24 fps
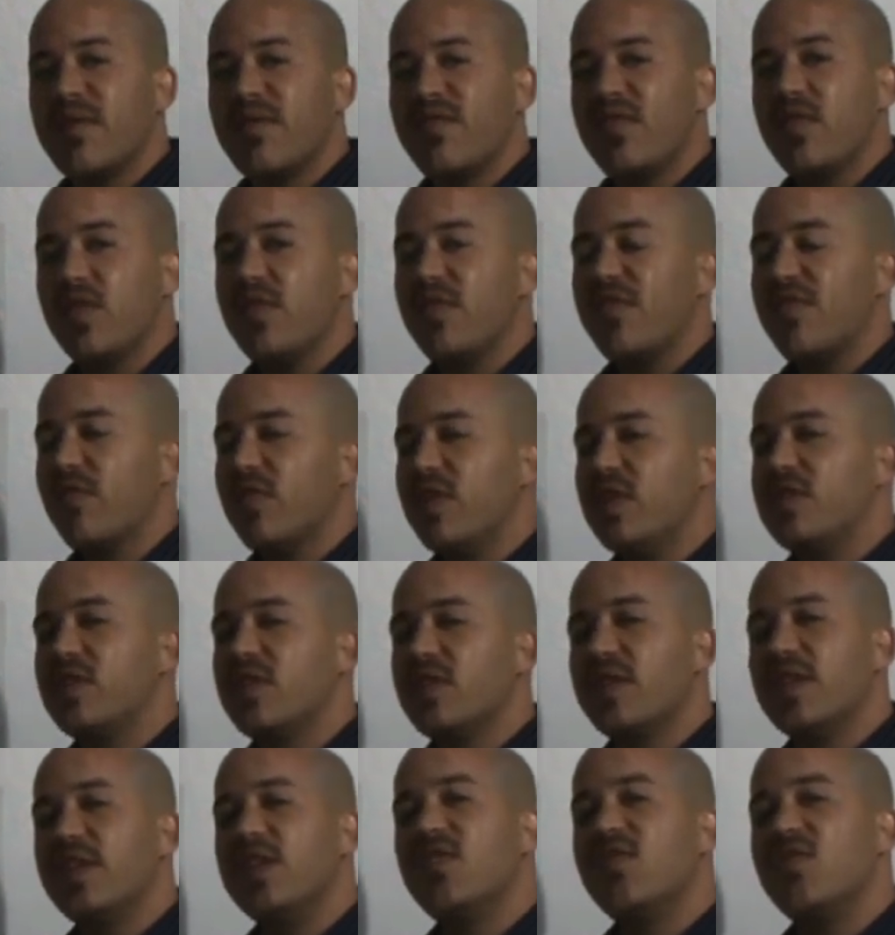Feel free to
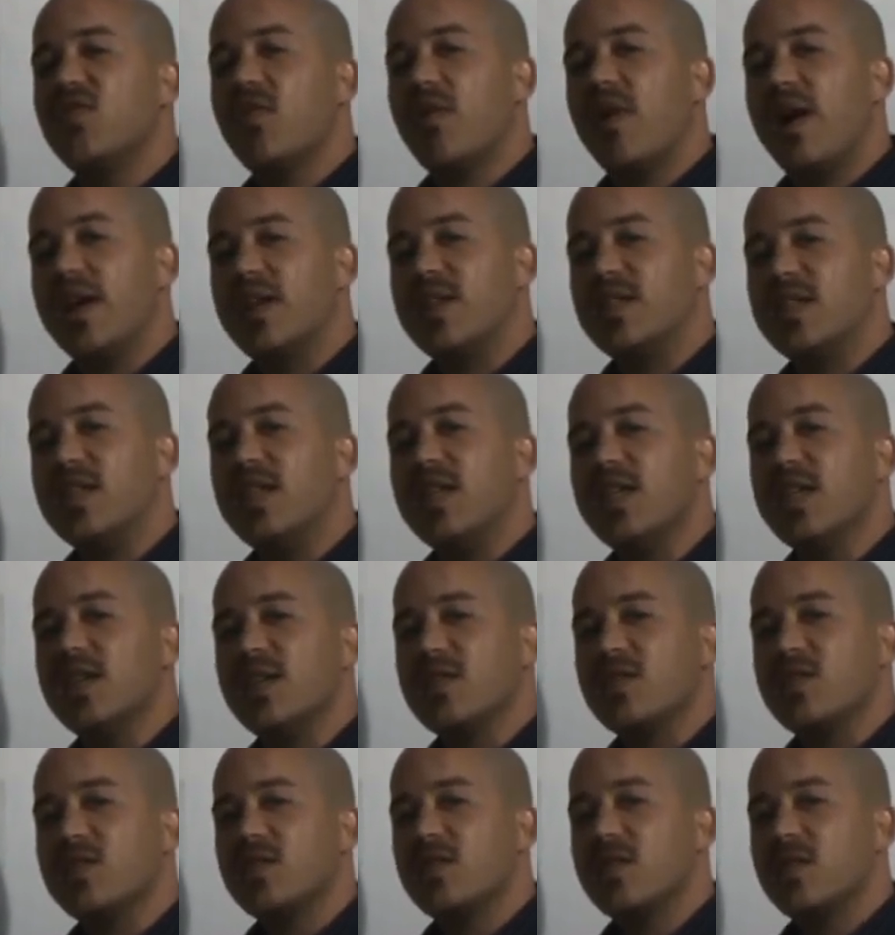leave your
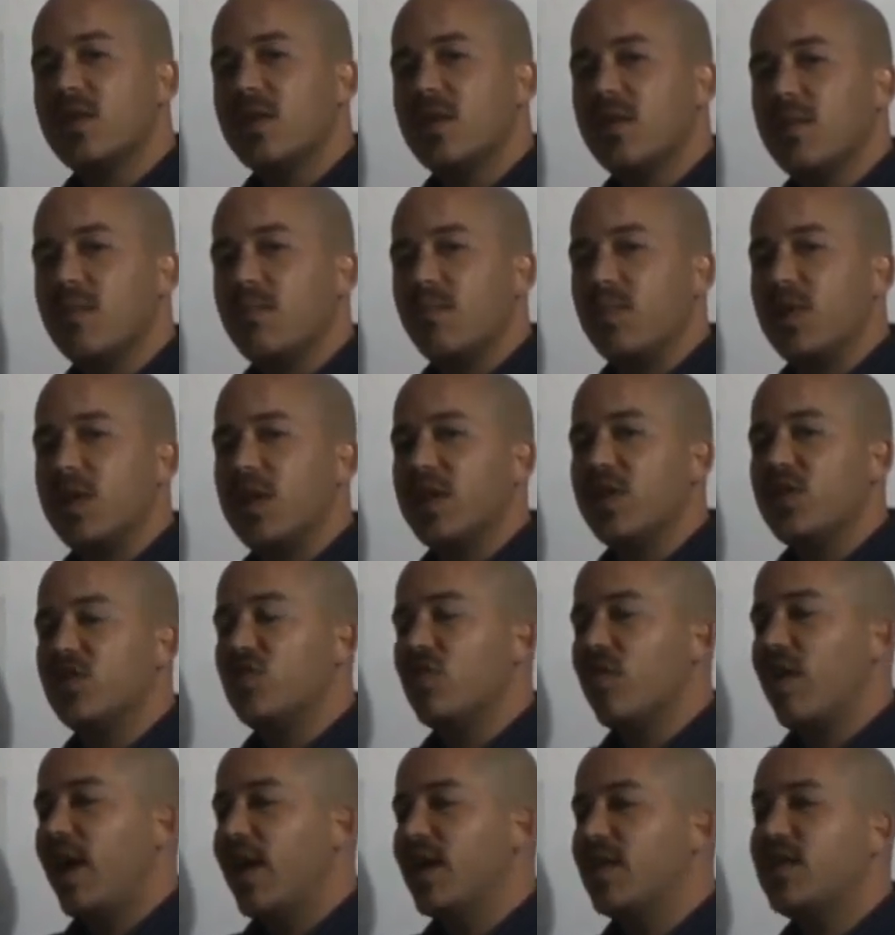ideas, because
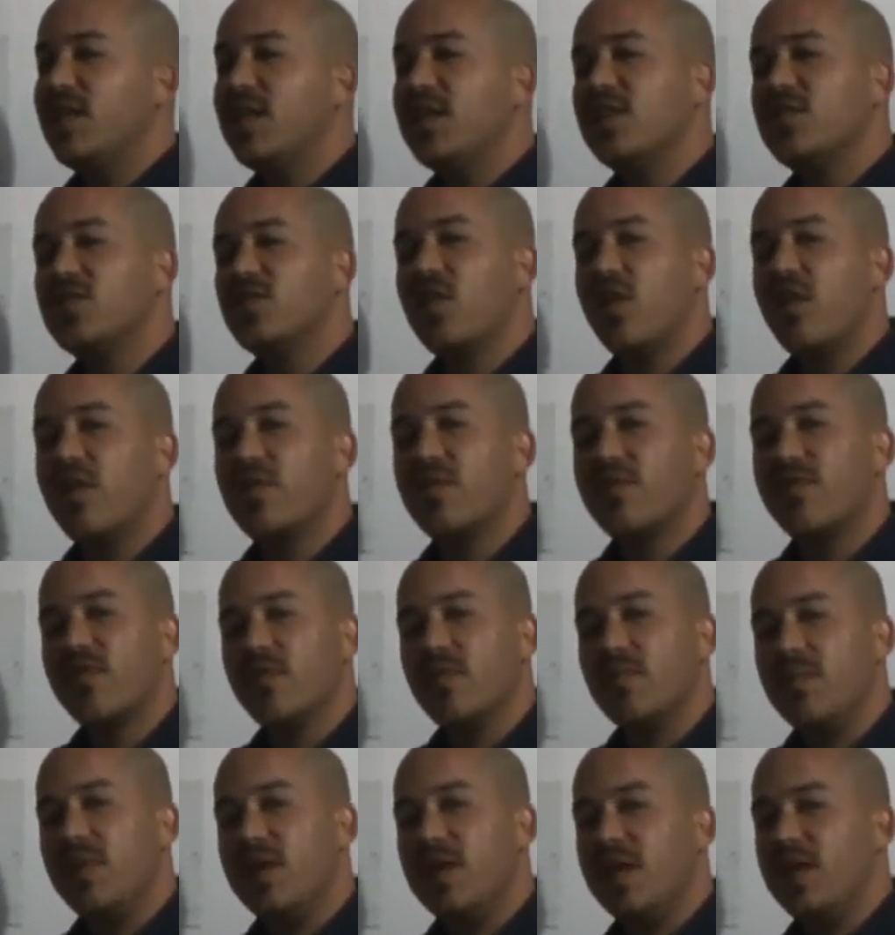your ideas aren't for
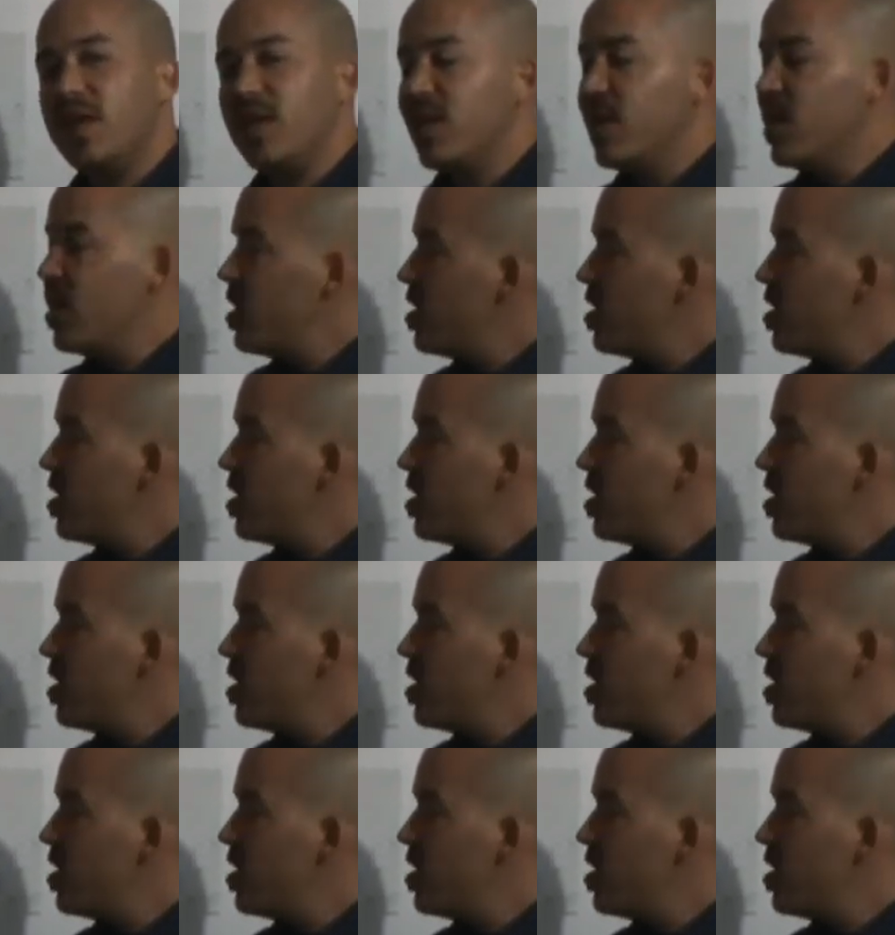me,